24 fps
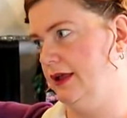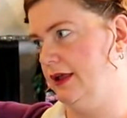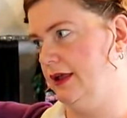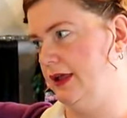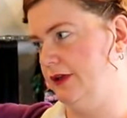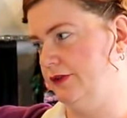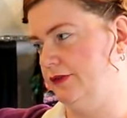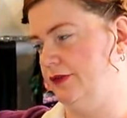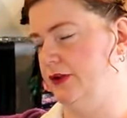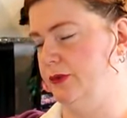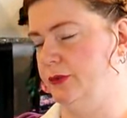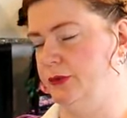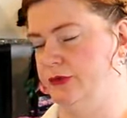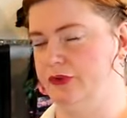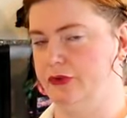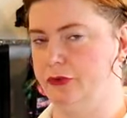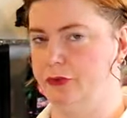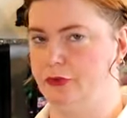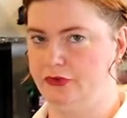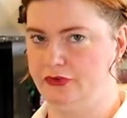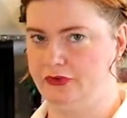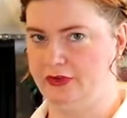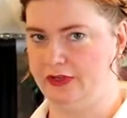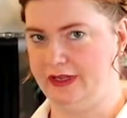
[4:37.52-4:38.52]
if it was
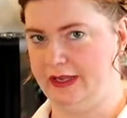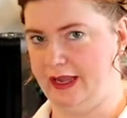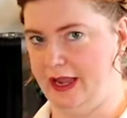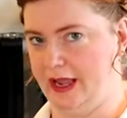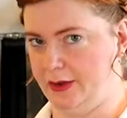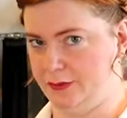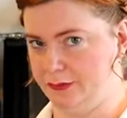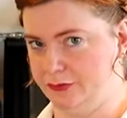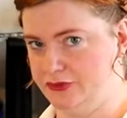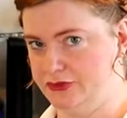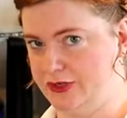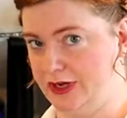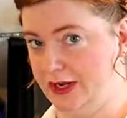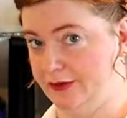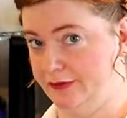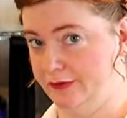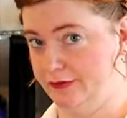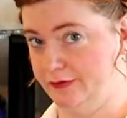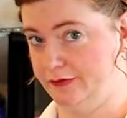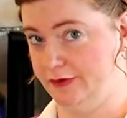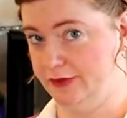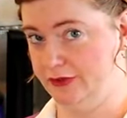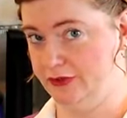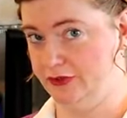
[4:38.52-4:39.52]
going to count
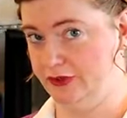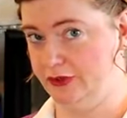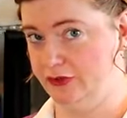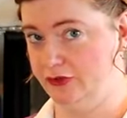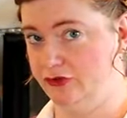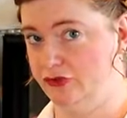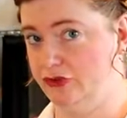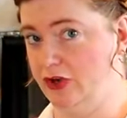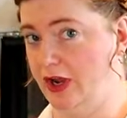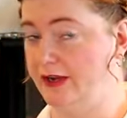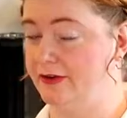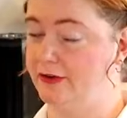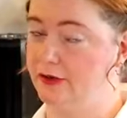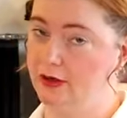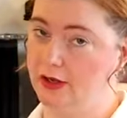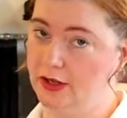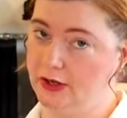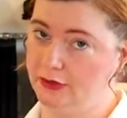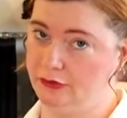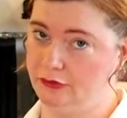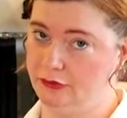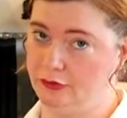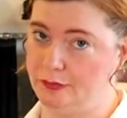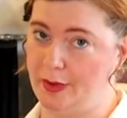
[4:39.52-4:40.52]
as vintage. I did
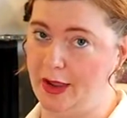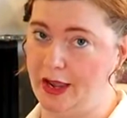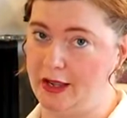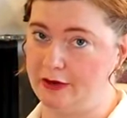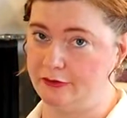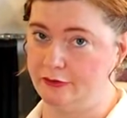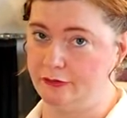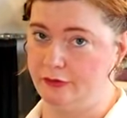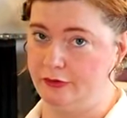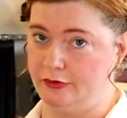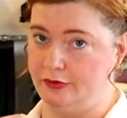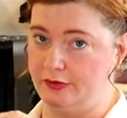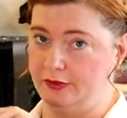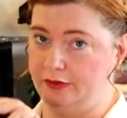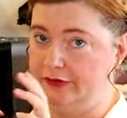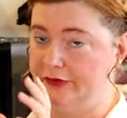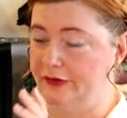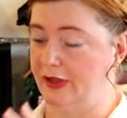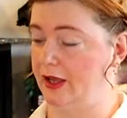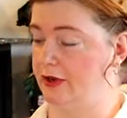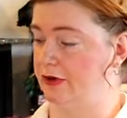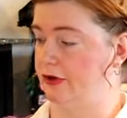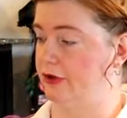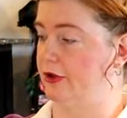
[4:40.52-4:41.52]
not use a pattern for this
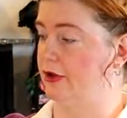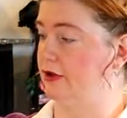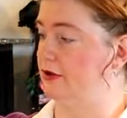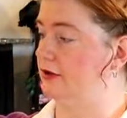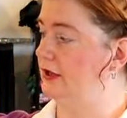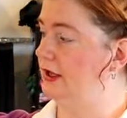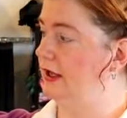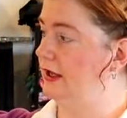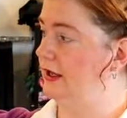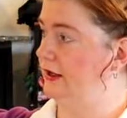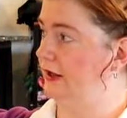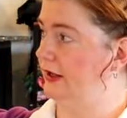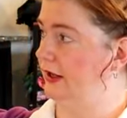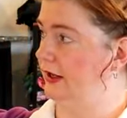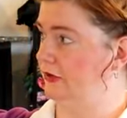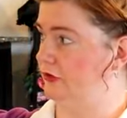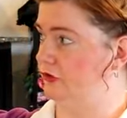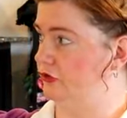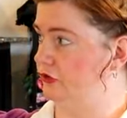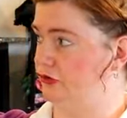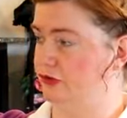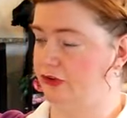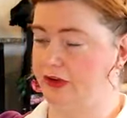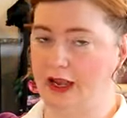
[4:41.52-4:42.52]
at all.
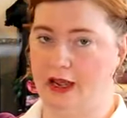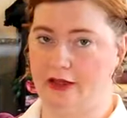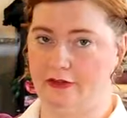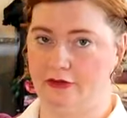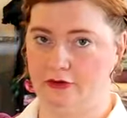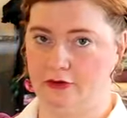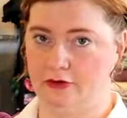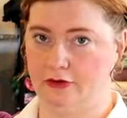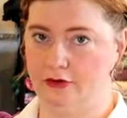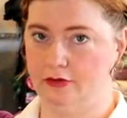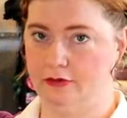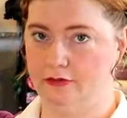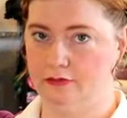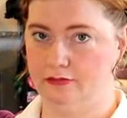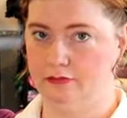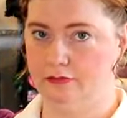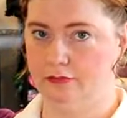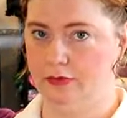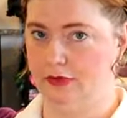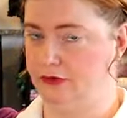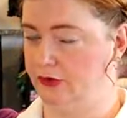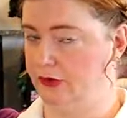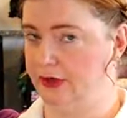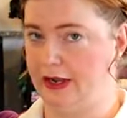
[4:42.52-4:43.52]
It's just gathered.
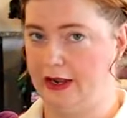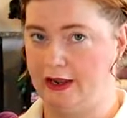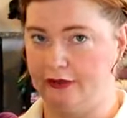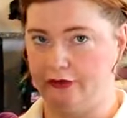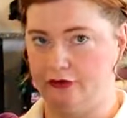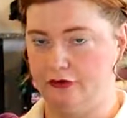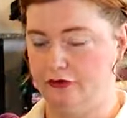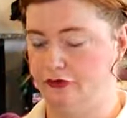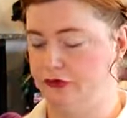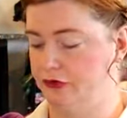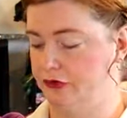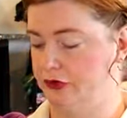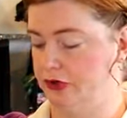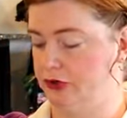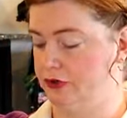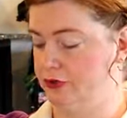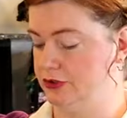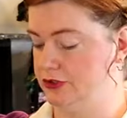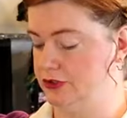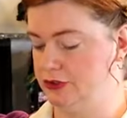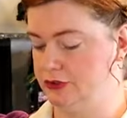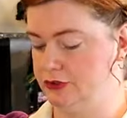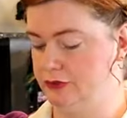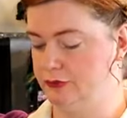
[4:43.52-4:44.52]
It's a gathered
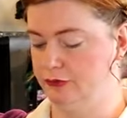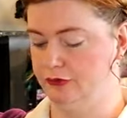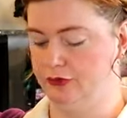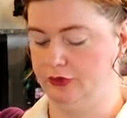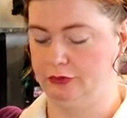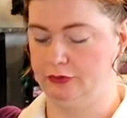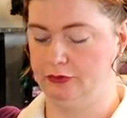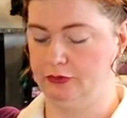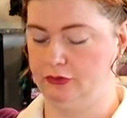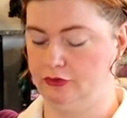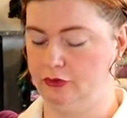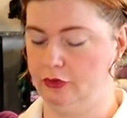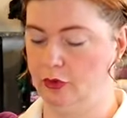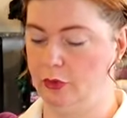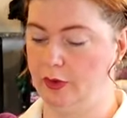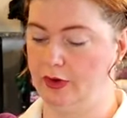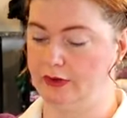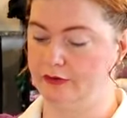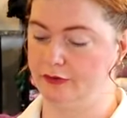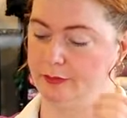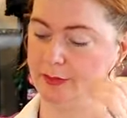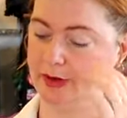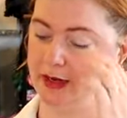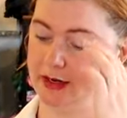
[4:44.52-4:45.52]
skirt sewn into a
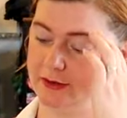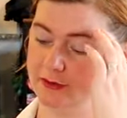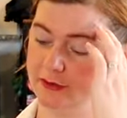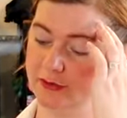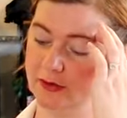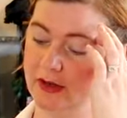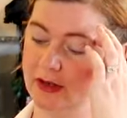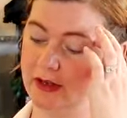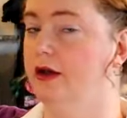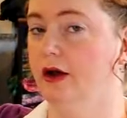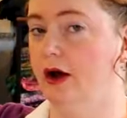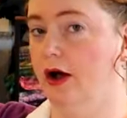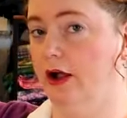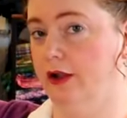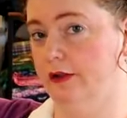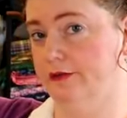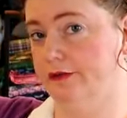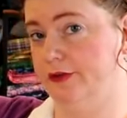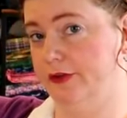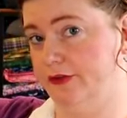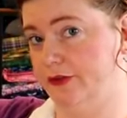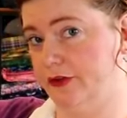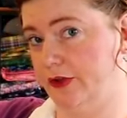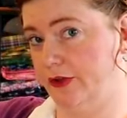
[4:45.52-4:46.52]
waistband. All
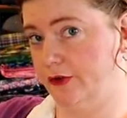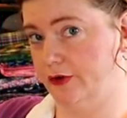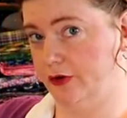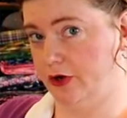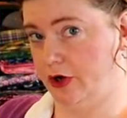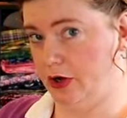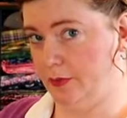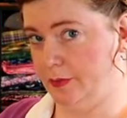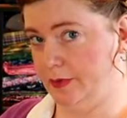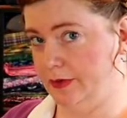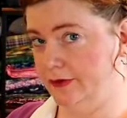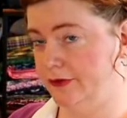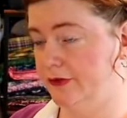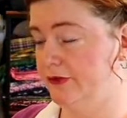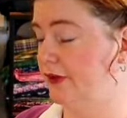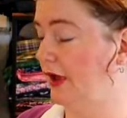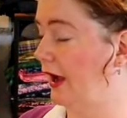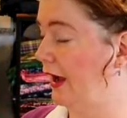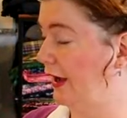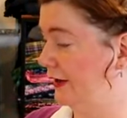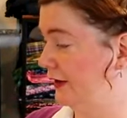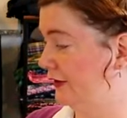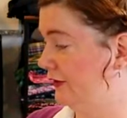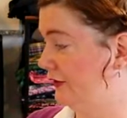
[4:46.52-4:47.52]
of these other garments
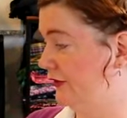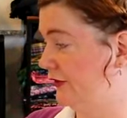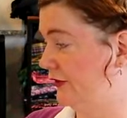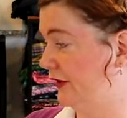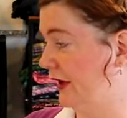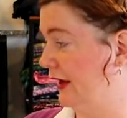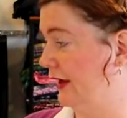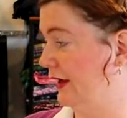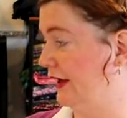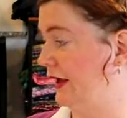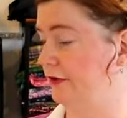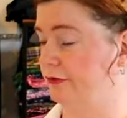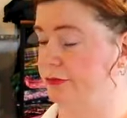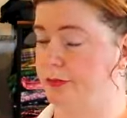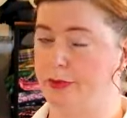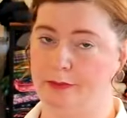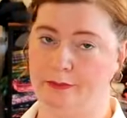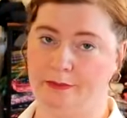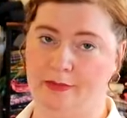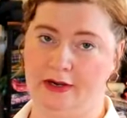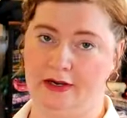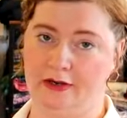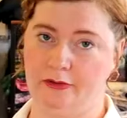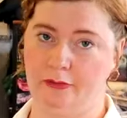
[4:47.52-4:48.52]
I can say have
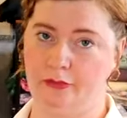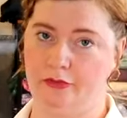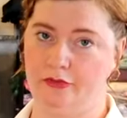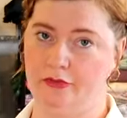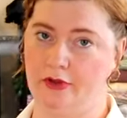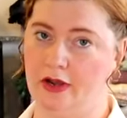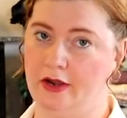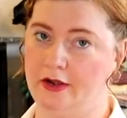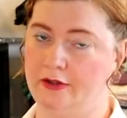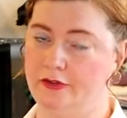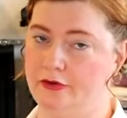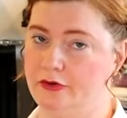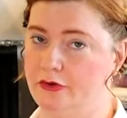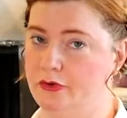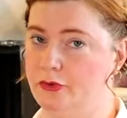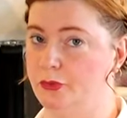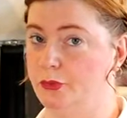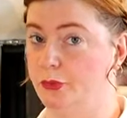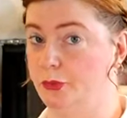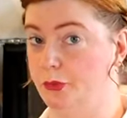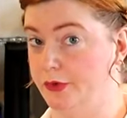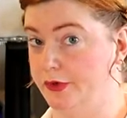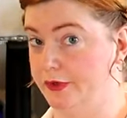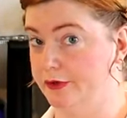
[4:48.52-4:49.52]
been made with either
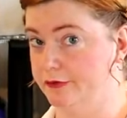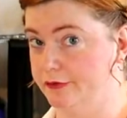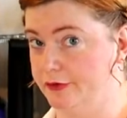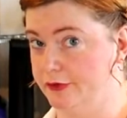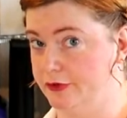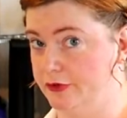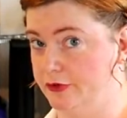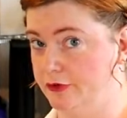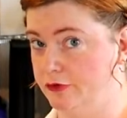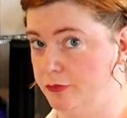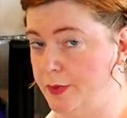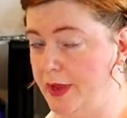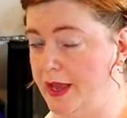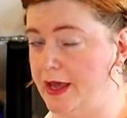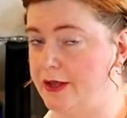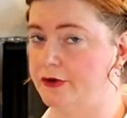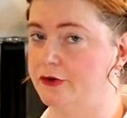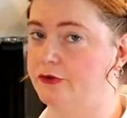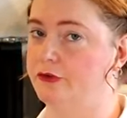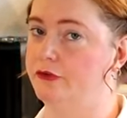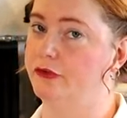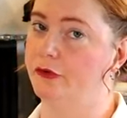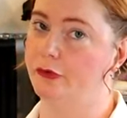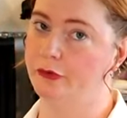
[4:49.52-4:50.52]
real vintage
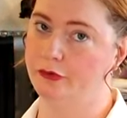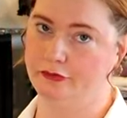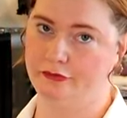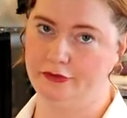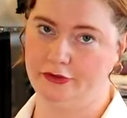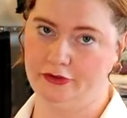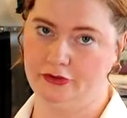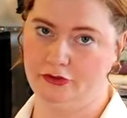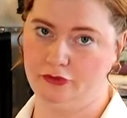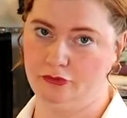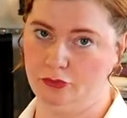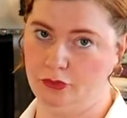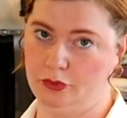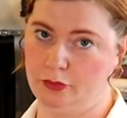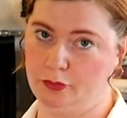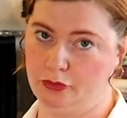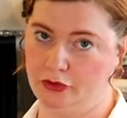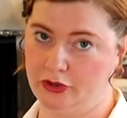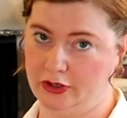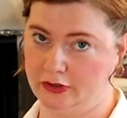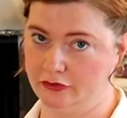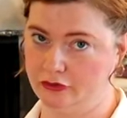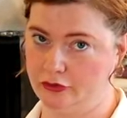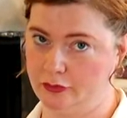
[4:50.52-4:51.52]
patterns or vintage
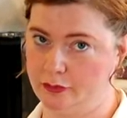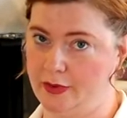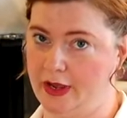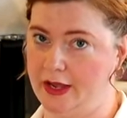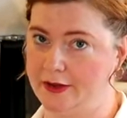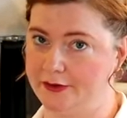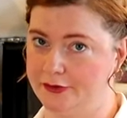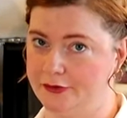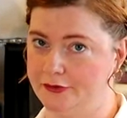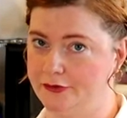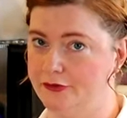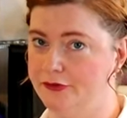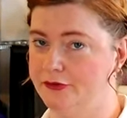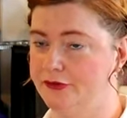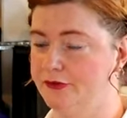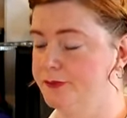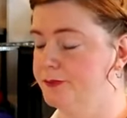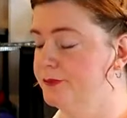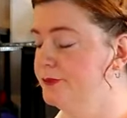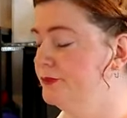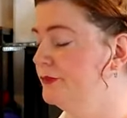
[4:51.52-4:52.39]
reproduction patterns.